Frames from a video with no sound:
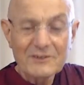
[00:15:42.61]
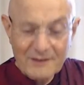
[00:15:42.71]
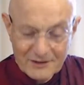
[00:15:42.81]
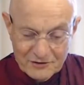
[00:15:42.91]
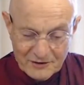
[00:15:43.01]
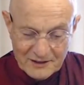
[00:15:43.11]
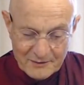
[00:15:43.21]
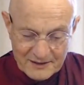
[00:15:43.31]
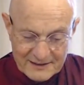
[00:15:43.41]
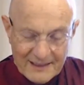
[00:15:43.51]
to understand
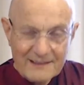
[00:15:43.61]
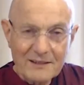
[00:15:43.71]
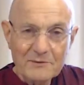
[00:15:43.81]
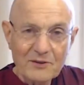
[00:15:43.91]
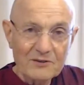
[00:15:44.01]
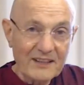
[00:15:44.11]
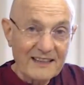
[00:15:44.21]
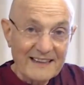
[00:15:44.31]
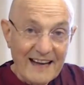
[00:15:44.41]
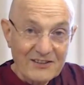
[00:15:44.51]
there was some sort of
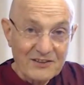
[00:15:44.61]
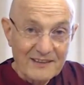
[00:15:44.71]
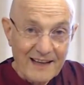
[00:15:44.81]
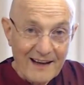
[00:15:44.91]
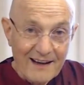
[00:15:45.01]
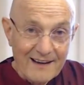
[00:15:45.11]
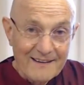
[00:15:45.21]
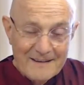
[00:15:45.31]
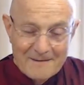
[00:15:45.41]
connection there,